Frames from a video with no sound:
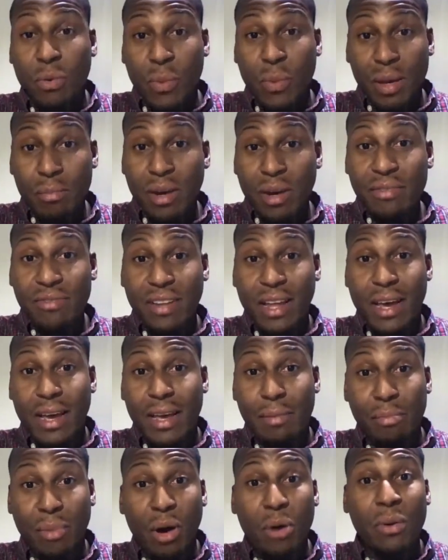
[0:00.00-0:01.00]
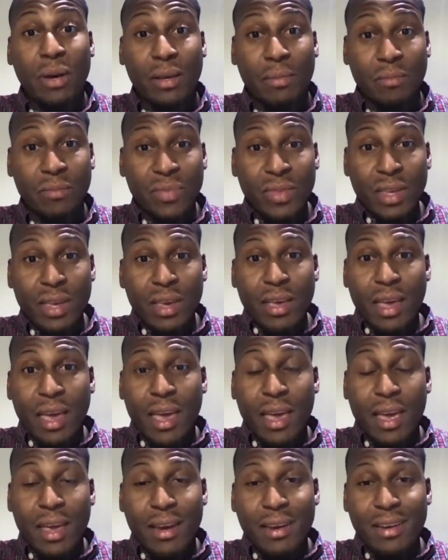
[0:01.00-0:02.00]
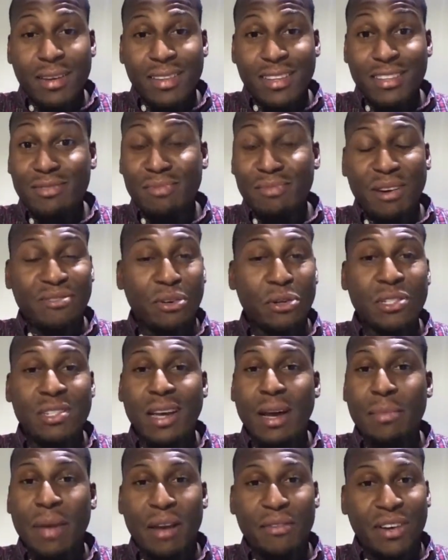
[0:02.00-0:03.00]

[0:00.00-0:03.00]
wing butterfly at Boeing, and this is my first time ever